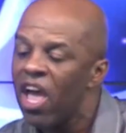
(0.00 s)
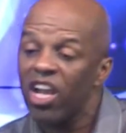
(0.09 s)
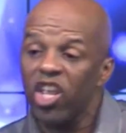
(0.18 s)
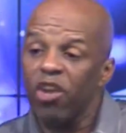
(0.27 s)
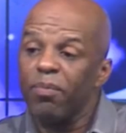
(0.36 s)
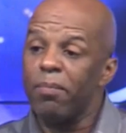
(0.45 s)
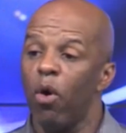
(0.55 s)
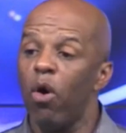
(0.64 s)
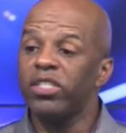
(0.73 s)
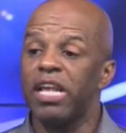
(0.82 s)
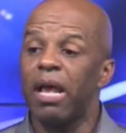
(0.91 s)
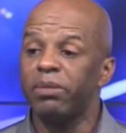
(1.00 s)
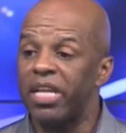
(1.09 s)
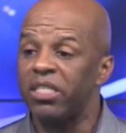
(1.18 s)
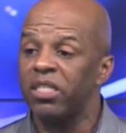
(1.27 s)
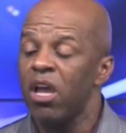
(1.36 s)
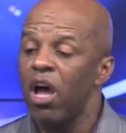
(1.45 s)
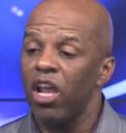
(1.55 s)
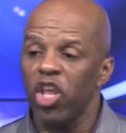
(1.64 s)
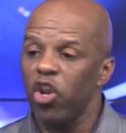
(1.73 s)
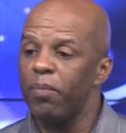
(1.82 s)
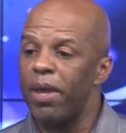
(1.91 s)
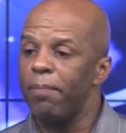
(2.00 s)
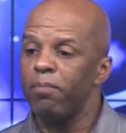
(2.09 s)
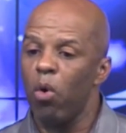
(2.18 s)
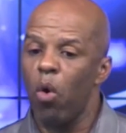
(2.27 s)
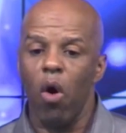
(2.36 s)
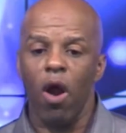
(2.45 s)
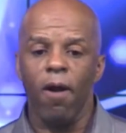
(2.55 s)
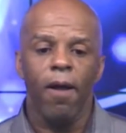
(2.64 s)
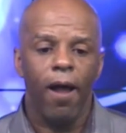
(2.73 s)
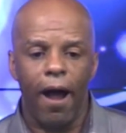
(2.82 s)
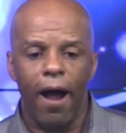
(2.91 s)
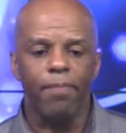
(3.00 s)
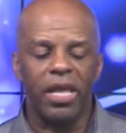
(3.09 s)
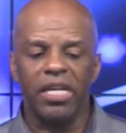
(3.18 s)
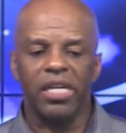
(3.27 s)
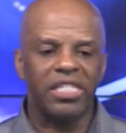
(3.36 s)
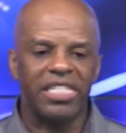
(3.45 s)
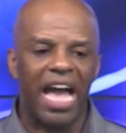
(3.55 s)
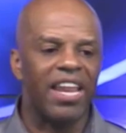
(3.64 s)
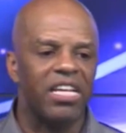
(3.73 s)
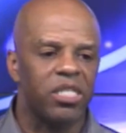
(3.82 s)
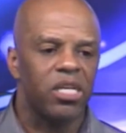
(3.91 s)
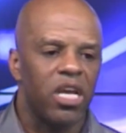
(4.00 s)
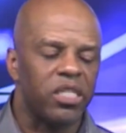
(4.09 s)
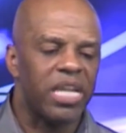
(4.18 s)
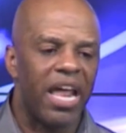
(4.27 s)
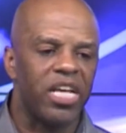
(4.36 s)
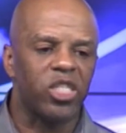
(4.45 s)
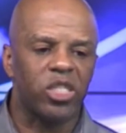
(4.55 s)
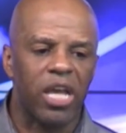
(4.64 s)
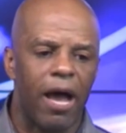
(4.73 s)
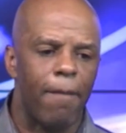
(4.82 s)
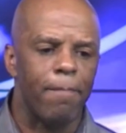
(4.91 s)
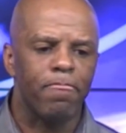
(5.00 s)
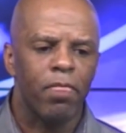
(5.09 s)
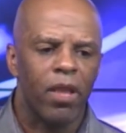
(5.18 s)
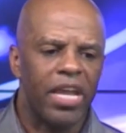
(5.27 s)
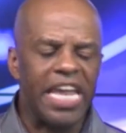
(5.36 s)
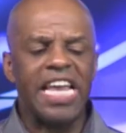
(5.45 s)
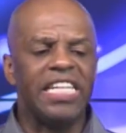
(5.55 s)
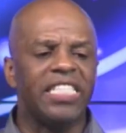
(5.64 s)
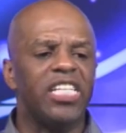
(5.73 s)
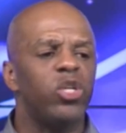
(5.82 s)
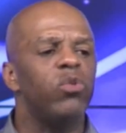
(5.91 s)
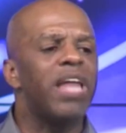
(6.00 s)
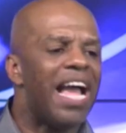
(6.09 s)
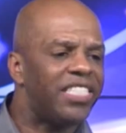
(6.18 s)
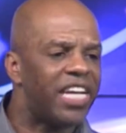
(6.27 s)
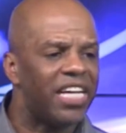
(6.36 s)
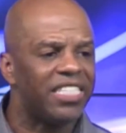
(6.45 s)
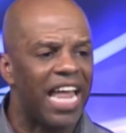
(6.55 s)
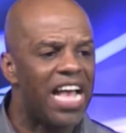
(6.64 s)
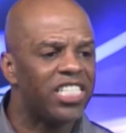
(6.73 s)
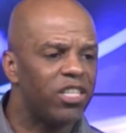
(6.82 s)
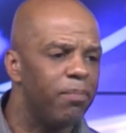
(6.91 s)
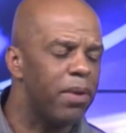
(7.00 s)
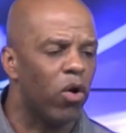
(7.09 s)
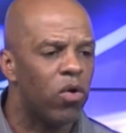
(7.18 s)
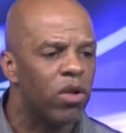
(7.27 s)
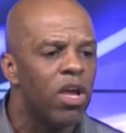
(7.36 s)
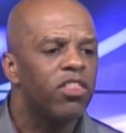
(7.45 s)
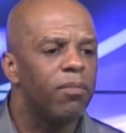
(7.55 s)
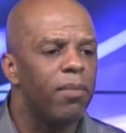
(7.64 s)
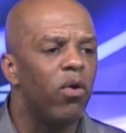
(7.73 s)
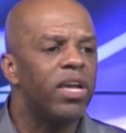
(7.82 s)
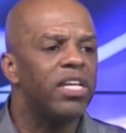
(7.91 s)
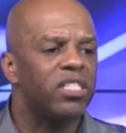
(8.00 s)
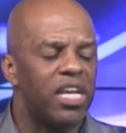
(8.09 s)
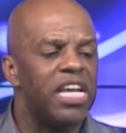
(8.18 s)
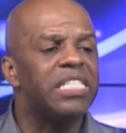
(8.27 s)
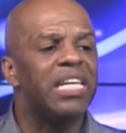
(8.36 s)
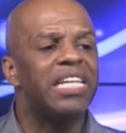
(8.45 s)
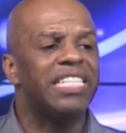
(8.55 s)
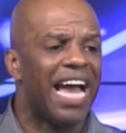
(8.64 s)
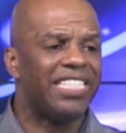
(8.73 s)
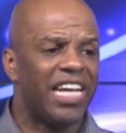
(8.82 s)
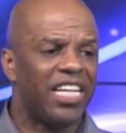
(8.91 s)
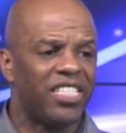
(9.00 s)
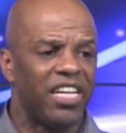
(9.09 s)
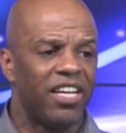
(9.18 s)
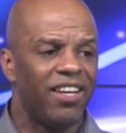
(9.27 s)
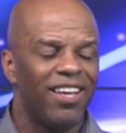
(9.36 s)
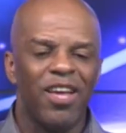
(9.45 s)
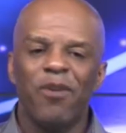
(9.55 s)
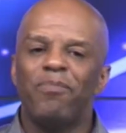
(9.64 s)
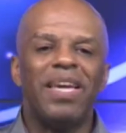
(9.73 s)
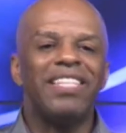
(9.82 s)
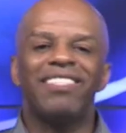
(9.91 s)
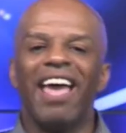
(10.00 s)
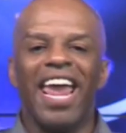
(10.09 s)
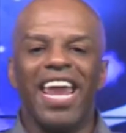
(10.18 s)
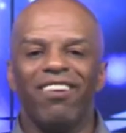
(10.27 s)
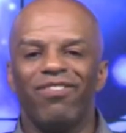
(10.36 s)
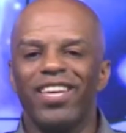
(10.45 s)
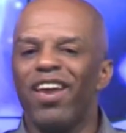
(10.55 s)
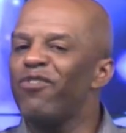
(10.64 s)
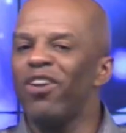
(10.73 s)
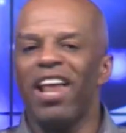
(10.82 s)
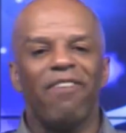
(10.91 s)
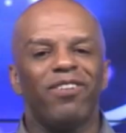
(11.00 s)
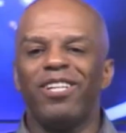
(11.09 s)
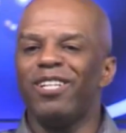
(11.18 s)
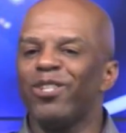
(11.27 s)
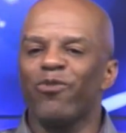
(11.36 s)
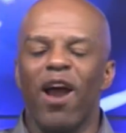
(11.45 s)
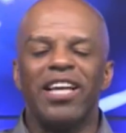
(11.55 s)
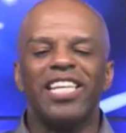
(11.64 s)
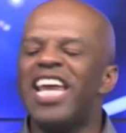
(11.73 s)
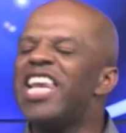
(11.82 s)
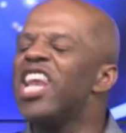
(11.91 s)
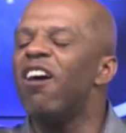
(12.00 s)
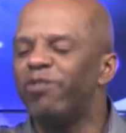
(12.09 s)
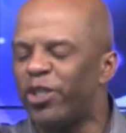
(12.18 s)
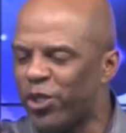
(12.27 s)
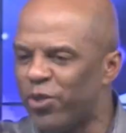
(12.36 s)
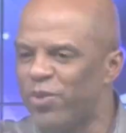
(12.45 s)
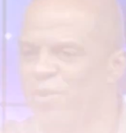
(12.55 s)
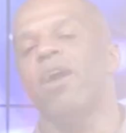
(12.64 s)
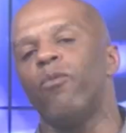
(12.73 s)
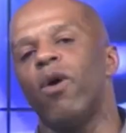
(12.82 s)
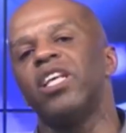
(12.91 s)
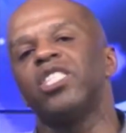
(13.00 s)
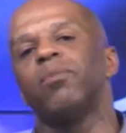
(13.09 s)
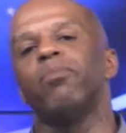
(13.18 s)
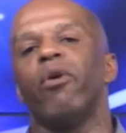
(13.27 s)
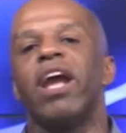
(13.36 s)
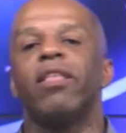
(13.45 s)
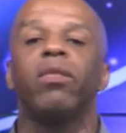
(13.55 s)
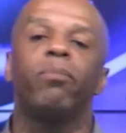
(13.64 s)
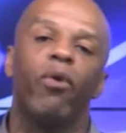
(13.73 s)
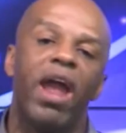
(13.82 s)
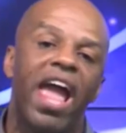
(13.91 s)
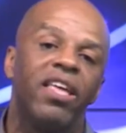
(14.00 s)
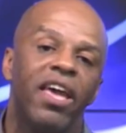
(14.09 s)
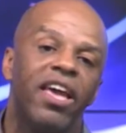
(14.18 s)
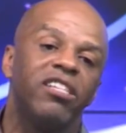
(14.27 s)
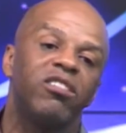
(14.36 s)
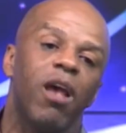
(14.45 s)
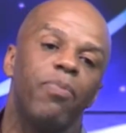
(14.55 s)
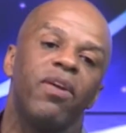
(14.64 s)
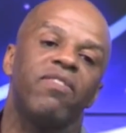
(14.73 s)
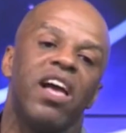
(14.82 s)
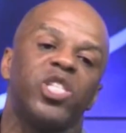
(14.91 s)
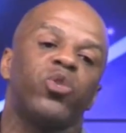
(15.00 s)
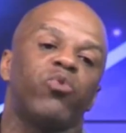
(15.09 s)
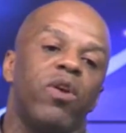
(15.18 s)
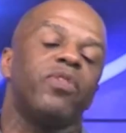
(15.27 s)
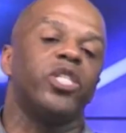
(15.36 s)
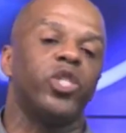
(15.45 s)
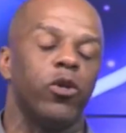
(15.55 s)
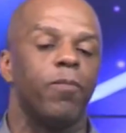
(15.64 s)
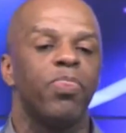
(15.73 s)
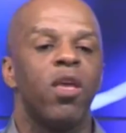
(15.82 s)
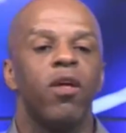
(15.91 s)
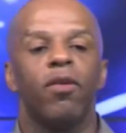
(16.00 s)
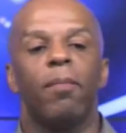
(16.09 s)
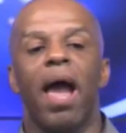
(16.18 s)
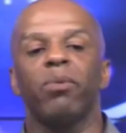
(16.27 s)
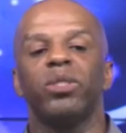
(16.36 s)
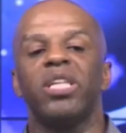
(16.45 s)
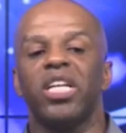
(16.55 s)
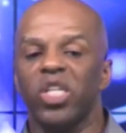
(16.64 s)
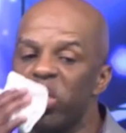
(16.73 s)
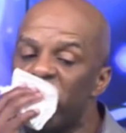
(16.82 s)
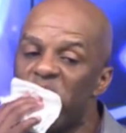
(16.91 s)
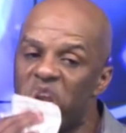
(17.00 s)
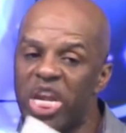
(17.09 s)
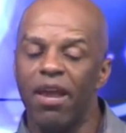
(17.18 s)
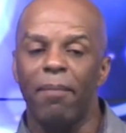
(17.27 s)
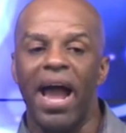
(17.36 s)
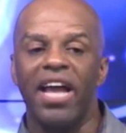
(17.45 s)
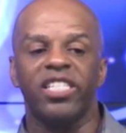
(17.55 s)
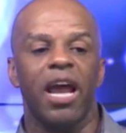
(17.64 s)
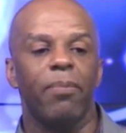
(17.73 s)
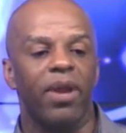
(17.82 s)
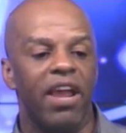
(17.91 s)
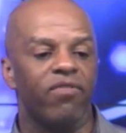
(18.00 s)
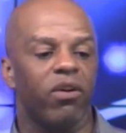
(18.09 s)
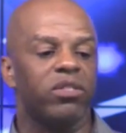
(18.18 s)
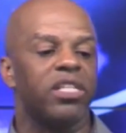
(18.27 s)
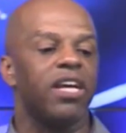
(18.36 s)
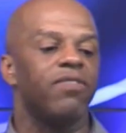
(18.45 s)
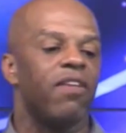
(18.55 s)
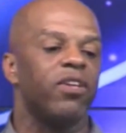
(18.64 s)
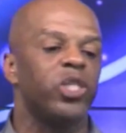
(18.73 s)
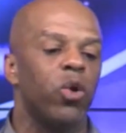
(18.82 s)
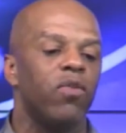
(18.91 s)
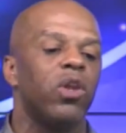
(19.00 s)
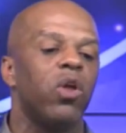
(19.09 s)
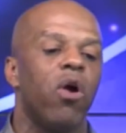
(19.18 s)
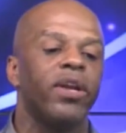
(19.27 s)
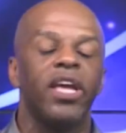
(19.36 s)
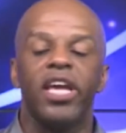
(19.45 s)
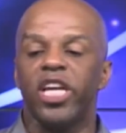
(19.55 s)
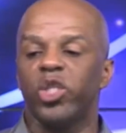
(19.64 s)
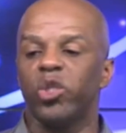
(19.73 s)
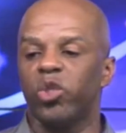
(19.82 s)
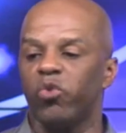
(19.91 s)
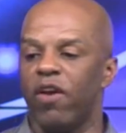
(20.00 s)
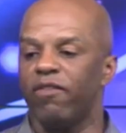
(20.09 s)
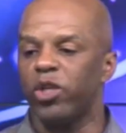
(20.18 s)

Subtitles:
A little bit more substance, a little bit more, it's not as easy to digest as the milk. The milk is easily digested. Be saved. Give your life to Jesus Christ. He loves you. What is the bread? The bread is something that strengthens you. The Bible says in Nehemiah chapter 8, verse 10, that the joy of the Lord is your strength.